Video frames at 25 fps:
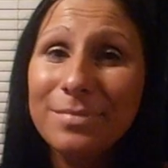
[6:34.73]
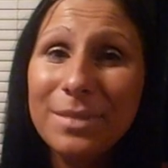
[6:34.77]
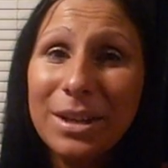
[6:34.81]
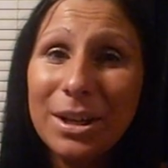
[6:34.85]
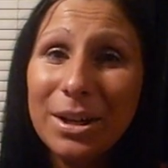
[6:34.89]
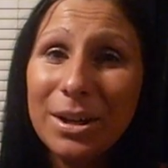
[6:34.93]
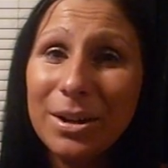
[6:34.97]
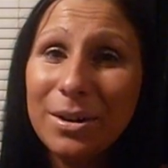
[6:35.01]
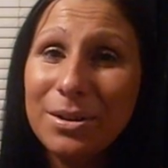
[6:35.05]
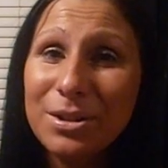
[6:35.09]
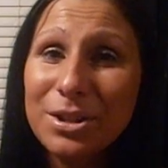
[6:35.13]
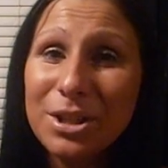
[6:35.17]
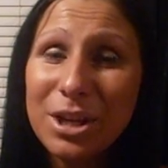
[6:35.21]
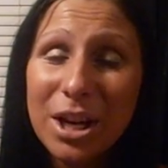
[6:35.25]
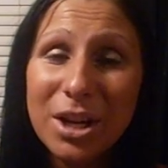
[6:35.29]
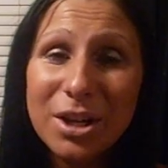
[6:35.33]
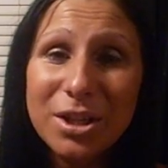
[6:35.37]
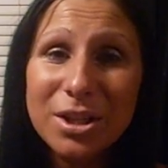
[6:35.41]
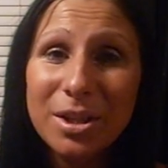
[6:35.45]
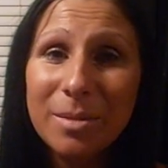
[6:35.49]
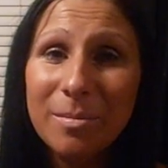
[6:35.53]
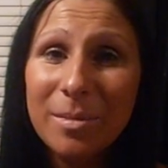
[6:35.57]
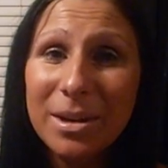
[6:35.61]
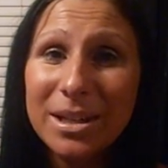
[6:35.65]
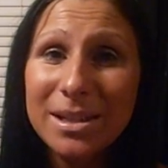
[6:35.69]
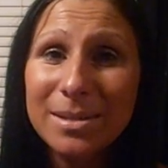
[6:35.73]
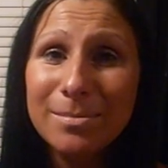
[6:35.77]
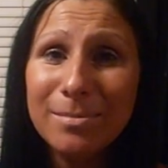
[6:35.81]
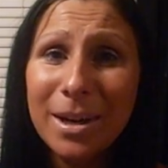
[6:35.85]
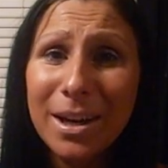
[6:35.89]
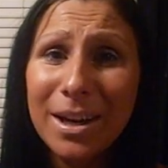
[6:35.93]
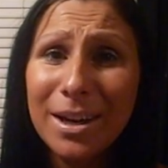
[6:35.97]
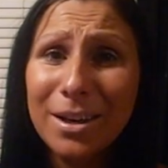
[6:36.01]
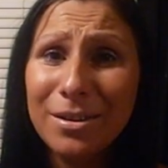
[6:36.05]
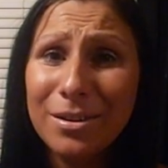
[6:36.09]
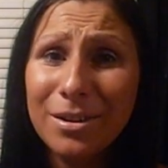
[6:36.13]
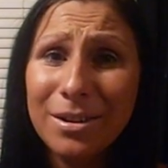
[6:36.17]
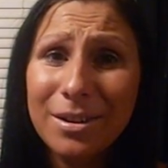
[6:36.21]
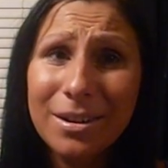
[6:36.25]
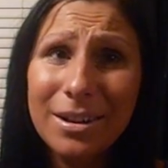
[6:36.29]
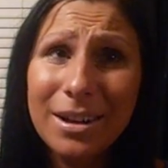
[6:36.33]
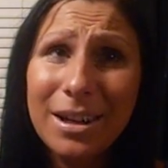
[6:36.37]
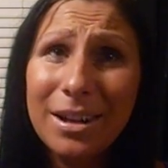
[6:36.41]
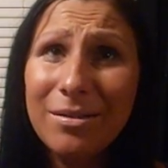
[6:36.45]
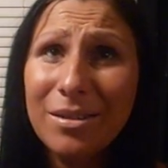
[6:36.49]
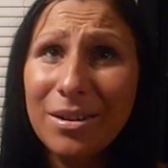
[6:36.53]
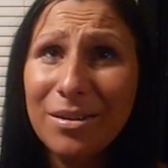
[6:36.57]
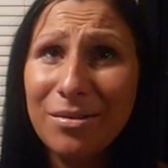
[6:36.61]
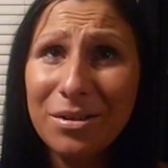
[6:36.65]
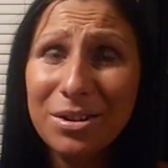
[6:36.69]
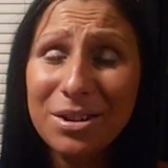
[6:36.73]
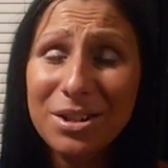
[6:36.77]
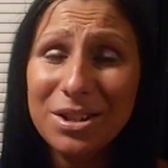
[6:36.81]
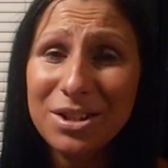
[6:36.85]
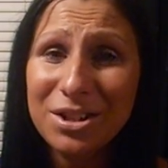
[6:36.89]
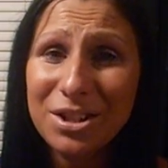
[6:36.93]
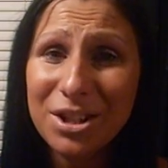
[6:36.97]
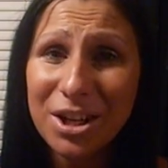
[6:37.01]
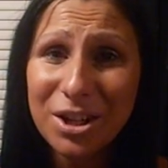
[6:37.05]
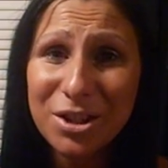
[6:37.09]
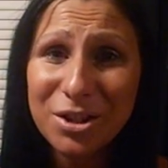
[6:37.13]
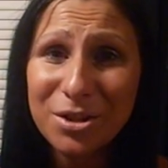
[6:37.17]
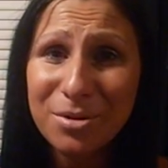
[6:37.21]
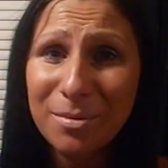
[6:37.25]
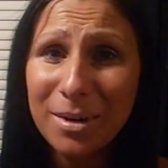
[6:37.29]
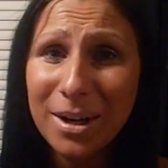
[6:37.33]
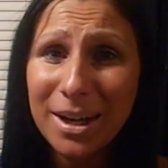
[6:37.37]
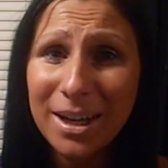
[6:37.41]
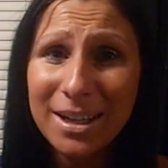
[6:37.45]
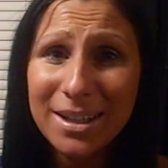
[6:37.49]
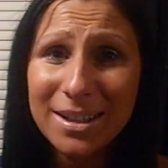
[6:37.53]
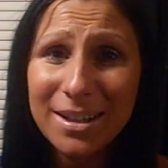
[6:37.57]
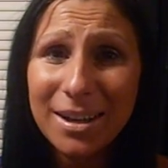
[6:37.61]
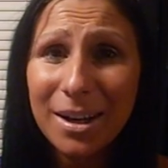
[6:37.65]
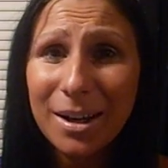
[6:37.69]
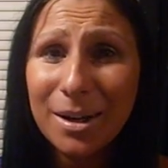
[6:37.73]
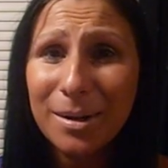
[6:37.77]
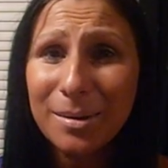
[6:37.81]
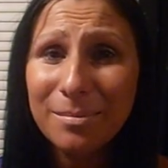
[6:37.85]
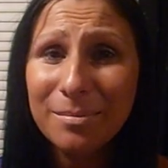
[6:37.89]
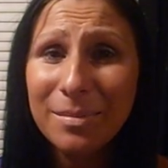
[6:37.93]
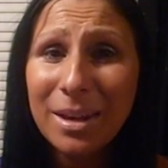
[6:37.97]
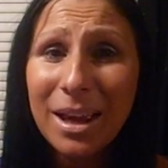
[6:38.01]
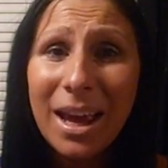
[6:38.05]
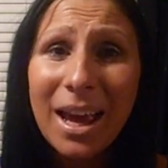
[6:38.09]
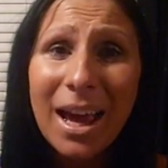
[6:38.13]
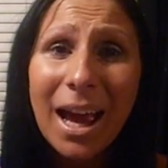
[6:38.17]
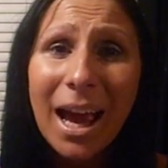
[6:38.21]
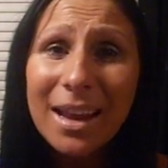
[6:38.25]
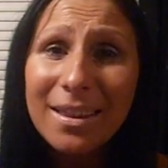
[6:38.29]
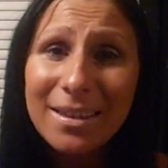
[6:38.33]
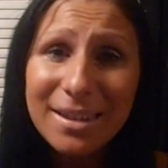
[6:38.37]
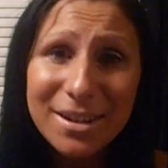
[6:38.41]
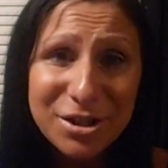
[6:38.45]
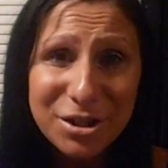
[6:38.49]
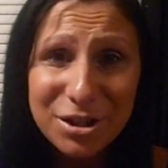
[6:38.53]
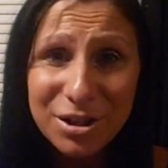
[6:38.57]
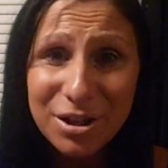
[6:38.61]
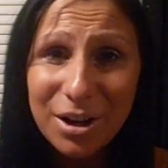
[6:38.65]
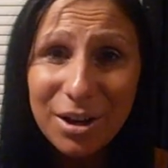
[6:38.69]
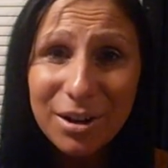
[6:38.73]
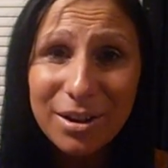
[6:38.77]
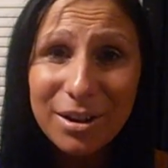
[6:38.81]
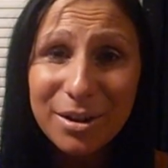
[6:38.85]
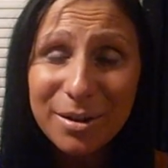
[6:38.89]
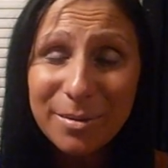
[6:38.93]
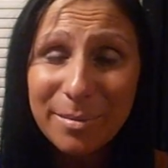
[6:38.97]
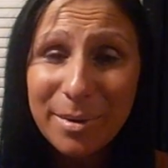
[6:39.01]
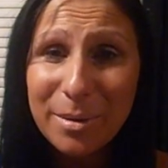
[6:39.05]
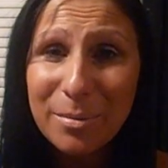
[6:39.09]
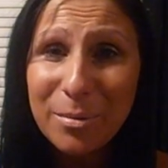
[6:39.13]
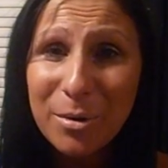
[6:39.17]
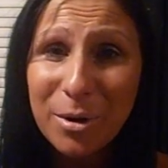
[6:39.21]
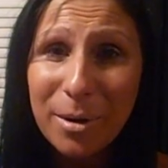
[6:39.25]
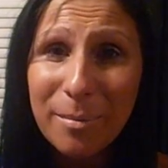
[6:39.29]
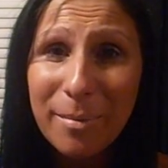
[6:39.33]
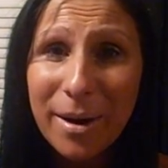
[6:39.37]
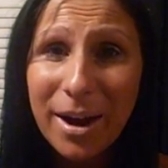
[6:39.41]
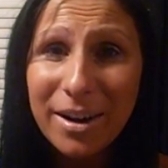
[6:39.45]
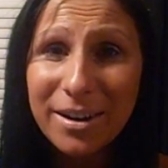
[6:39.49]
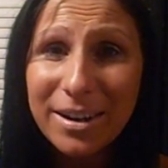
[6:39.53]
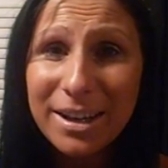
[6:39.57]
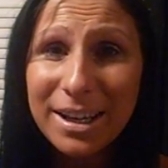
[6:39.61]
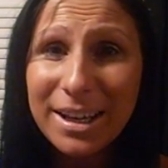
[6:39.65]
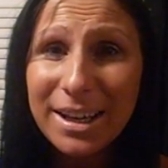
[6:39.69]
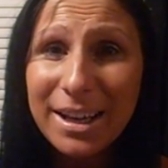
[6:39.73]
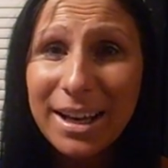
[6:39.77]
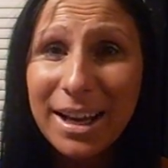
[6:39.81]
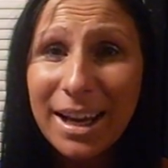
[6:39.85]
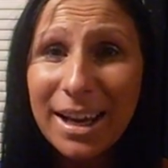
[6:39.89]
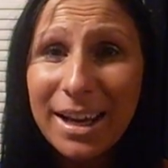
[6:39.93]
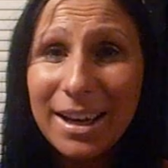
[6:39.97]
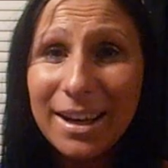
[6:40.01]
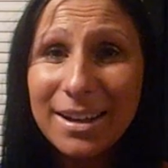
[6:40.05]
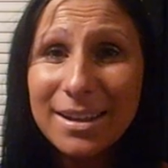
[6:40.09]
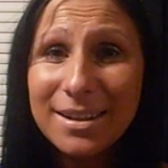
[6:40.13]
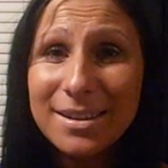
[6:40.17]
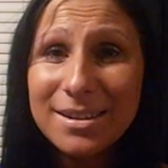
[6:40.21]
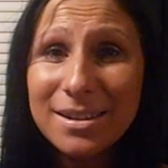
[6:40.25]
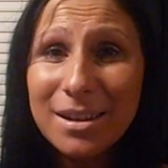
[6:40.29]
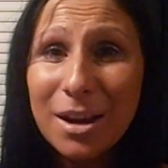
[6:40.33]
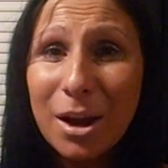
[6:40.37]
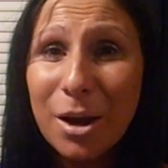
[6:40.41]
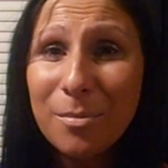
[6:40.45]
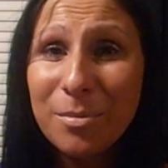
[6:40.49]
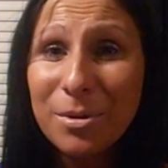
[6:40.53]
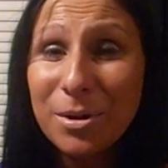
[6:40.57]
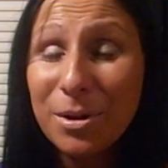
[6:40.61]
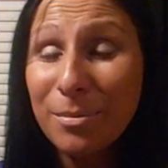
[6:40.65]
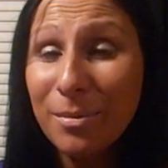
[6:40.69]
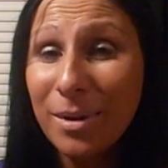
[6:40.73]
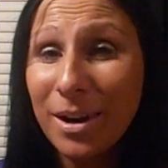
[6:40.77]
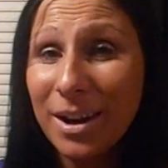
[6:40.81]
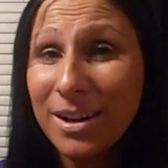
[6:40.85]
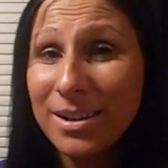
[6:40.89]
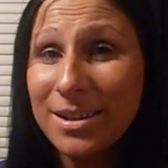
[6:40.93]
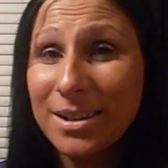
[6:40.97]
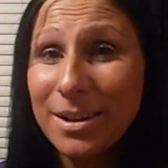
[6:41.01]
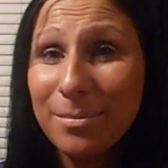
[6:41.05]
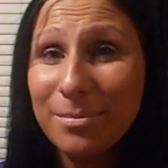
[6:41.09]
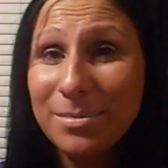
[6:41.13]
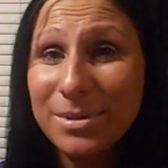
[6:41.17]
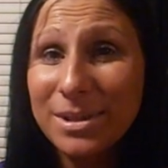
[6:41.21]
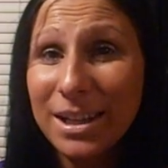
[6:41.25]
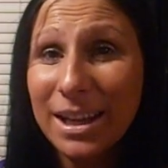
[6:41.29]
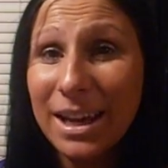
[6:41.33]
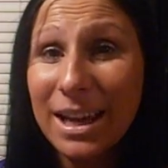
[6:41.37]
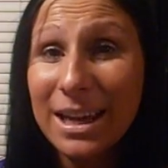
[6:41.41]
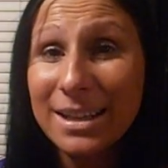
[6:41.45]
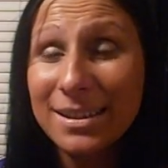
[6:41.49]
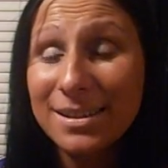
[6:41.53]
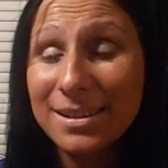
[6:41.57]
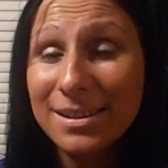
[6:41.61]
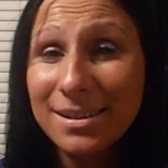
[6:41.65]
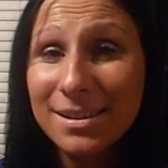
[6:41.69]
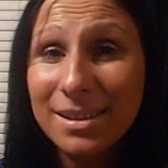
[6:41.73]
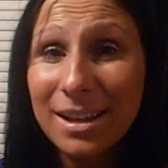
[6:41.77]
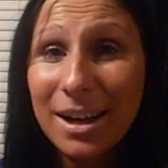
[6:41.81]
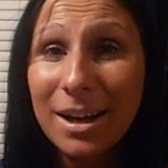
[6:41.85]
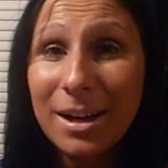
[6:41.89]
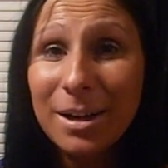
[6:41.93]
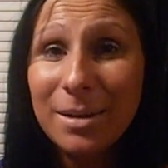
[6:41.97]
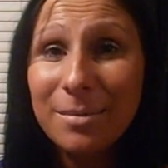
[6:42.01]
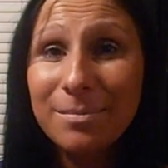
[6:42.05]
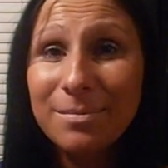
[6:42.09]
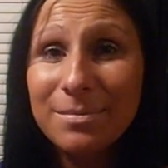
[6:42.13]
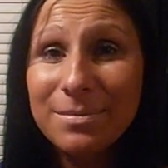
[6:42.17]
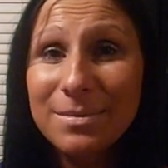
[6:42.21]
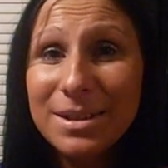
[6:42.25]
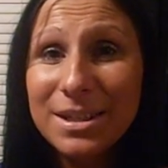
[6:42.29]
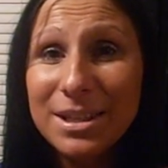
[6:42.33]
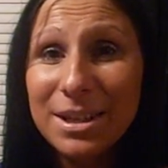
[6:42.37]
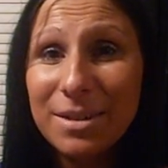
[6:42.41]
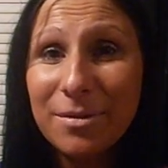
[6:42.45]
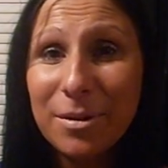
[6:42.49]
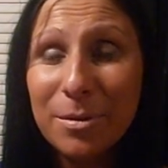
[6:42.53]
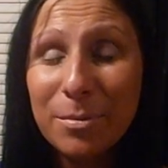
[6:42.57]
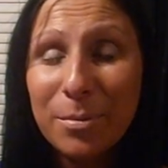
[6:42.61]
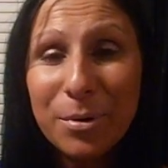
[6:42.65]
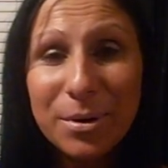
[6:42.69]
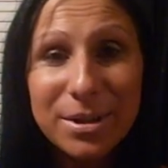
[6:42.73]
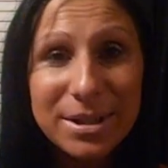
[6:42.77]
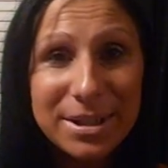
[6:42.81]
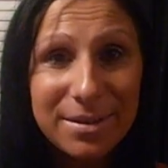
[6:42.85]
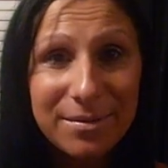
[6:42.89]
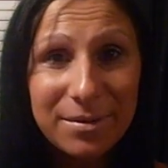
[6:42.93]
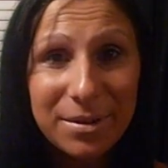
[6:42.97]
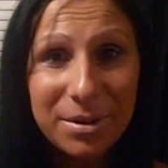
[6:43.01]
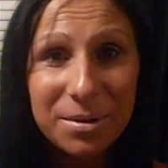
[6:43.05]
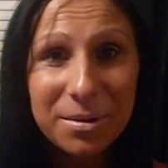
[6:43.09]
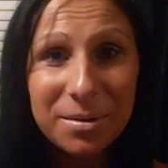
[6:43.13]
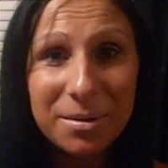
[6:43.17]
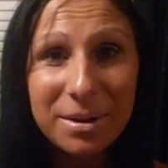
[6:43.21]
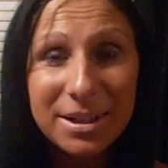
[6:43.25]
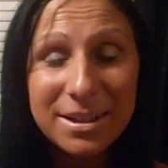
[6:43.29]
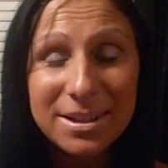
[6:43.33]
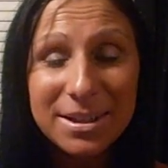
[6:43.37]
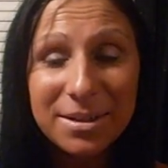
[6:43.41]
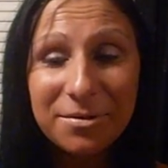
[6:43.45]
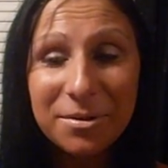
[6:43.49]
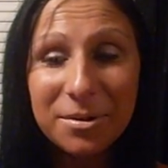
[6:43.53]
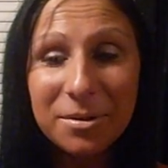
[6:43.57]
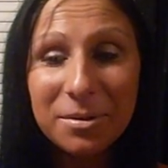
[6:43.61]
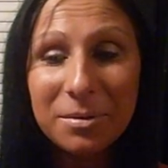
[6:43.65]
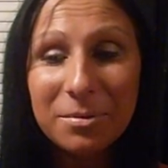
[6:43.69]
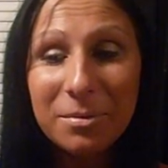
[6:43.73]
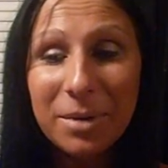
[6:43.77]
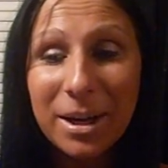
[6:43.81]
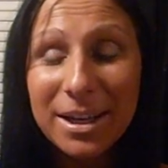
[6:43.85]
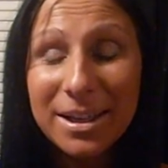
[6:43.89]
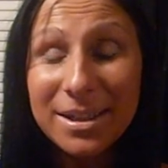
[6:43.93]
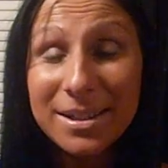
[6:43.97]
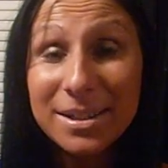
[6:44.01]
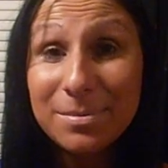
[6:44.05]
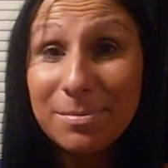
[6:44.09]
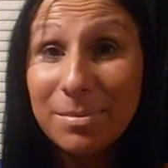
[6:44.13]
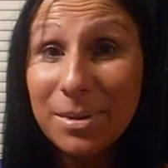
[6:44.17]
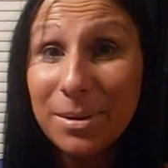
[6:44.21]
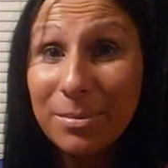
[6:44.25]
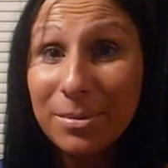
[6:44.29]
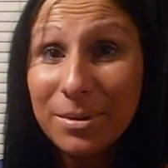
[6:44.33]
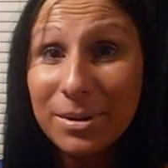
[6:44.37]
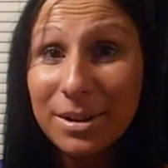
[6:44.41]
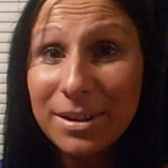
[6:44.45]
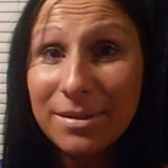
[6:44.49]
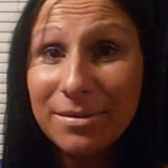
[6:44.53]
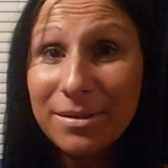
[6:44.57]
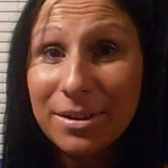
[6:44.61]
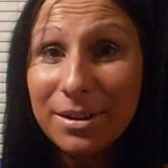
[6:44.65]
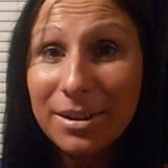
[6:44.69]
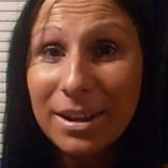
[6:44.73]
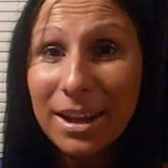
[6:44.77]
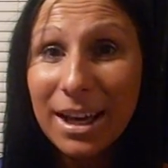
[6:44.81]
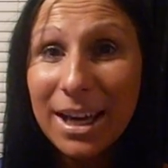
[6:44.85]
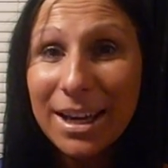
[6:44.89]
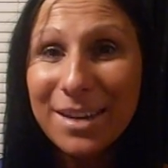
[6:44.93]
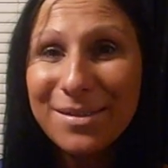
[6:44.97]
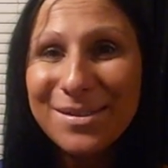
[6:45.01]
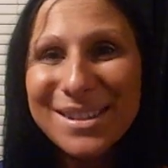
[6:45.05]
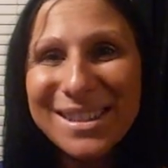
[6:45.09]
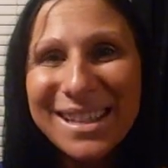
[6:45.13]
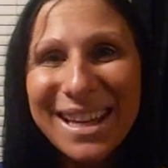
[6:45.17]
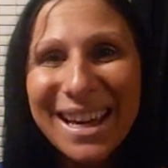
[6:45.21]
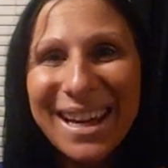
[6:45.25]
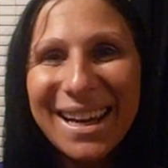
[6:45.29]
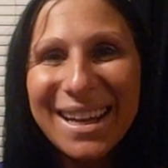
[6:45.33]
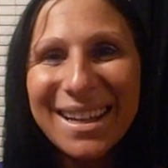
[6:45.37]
you know, and changed somebody's mind, or even if you didn't change your mind, at least you know a little bit more about it and open your mind up to, I guess, different points of view and different ways people live their lives.